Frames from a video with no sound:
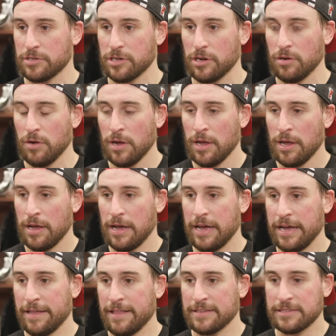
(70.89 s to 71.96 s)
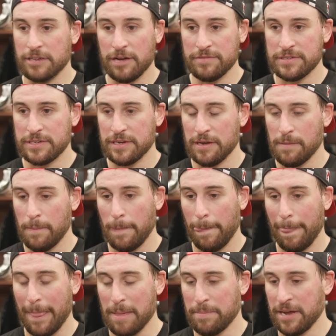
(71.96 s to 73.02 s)
So that's obviously
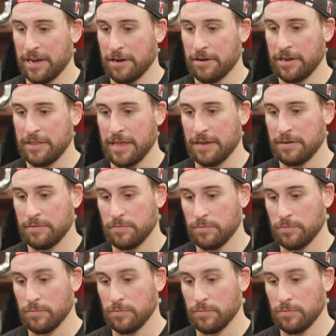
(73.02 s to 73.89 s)
a big area that